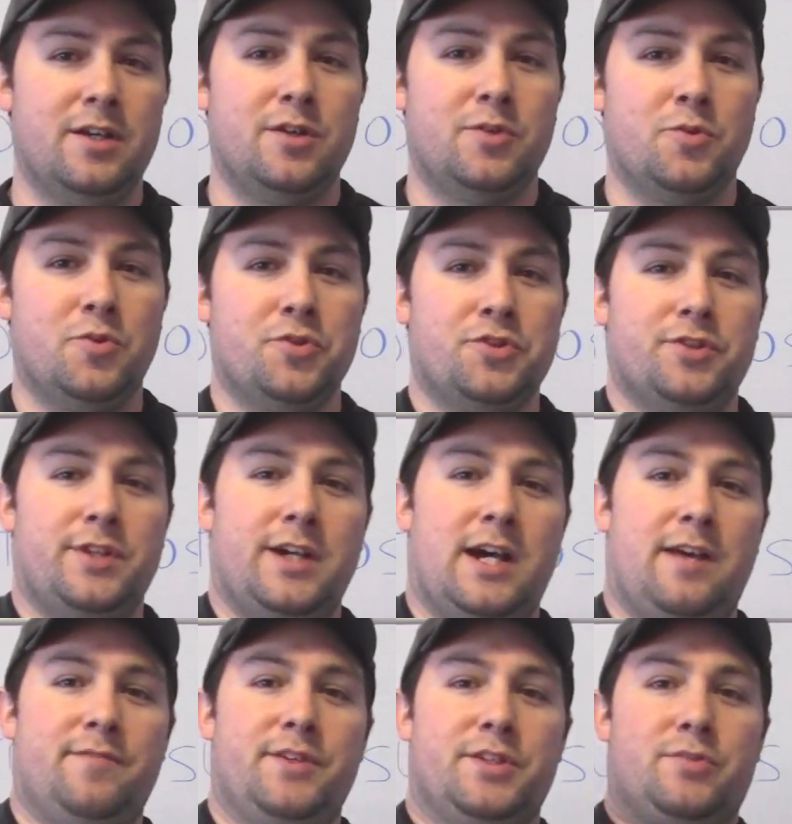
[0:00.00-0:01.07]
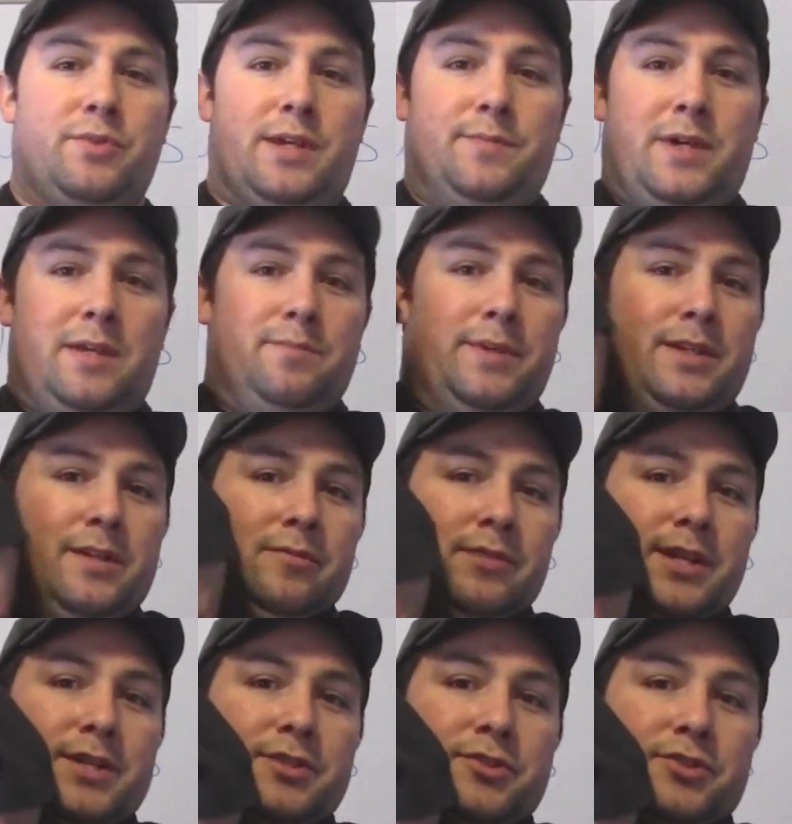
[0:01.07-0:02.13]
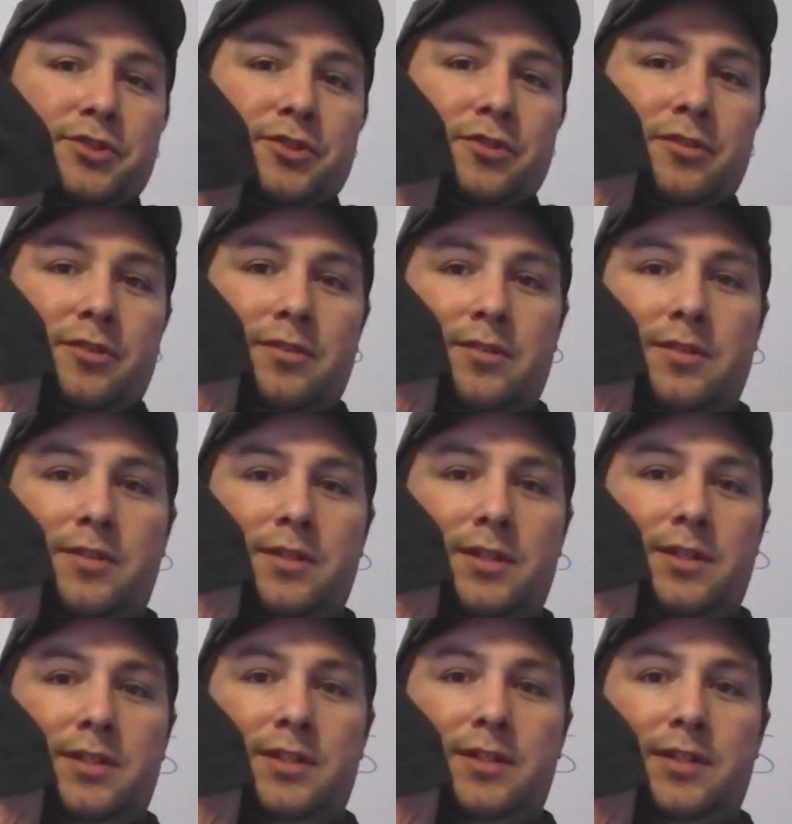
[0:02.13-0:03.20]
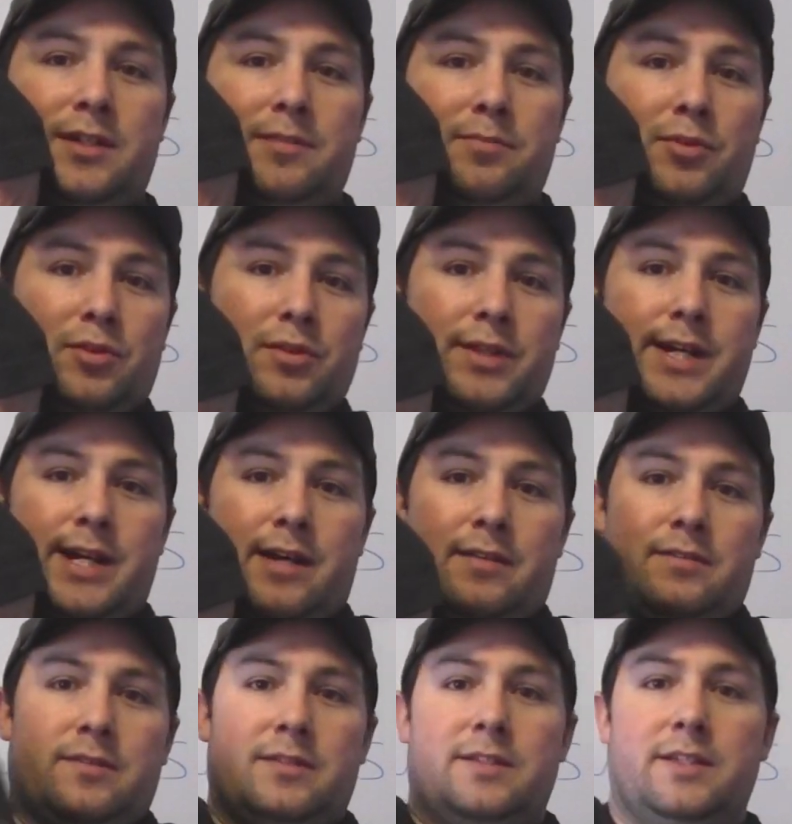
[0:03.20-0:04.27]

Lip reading: Of course, the obvious way might be to raise your shirt and pull it out.